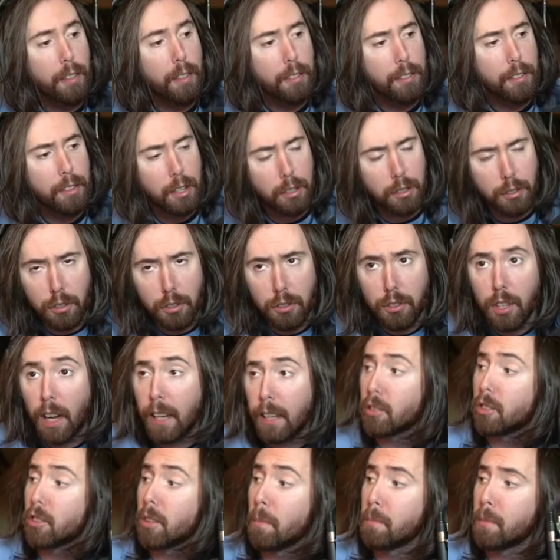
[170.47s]
This is not
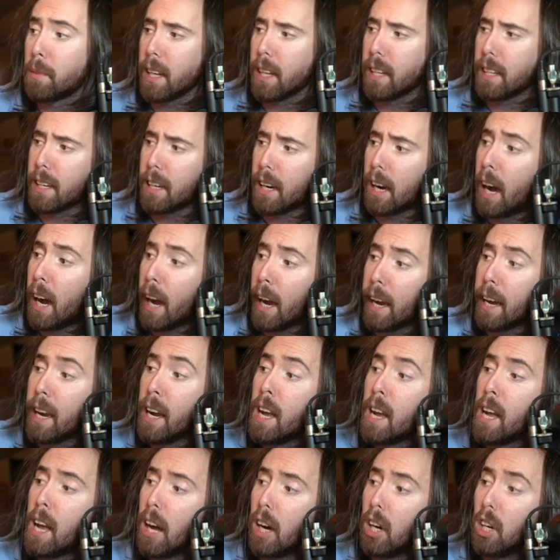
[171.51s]
something that I
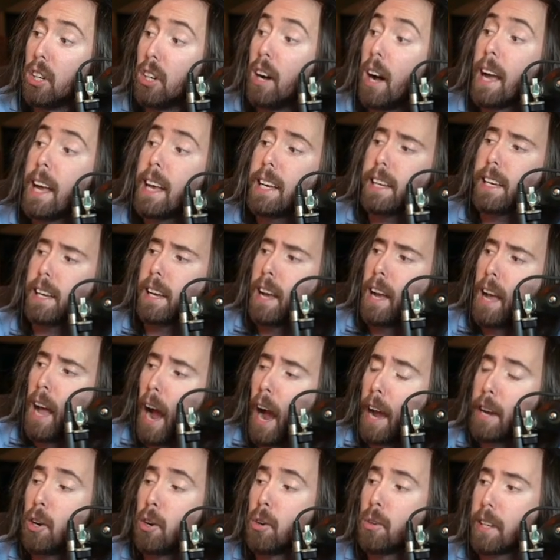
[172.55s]
like.
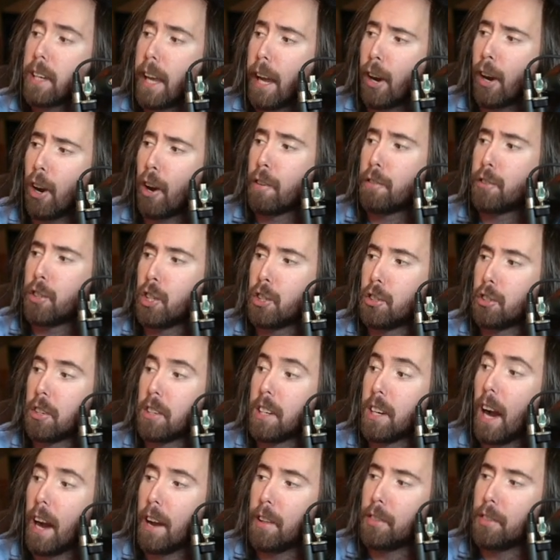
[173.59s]
I don't care if she's a
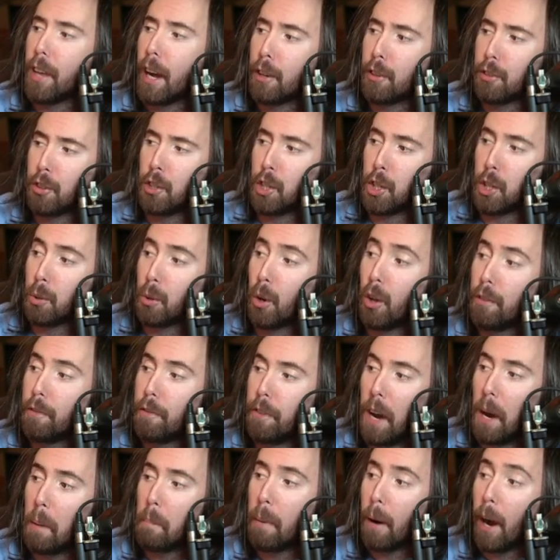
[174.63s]
9,000-year-old
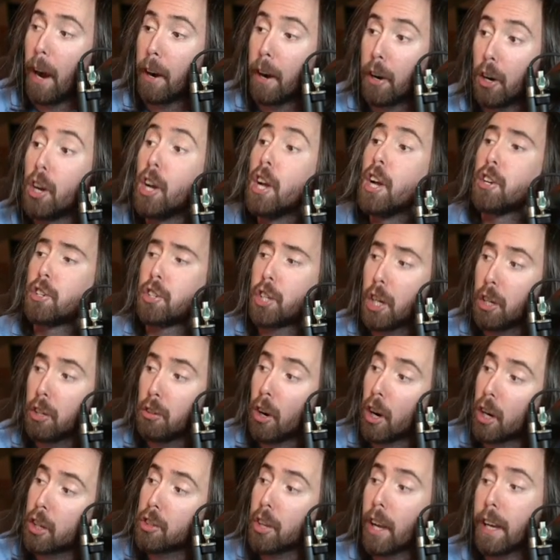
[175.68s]
vampire. She
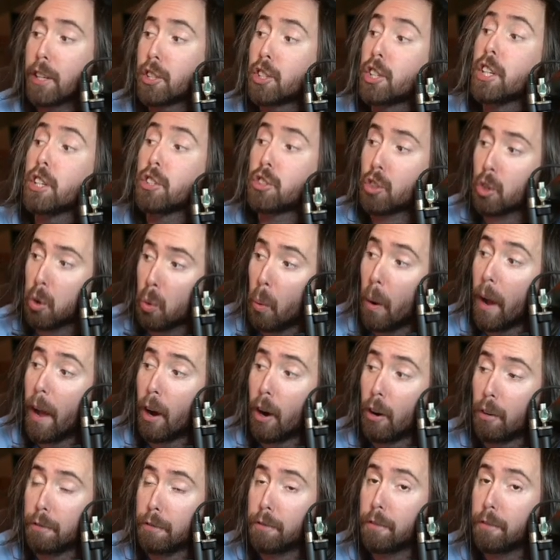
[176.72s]
looks like she's 12.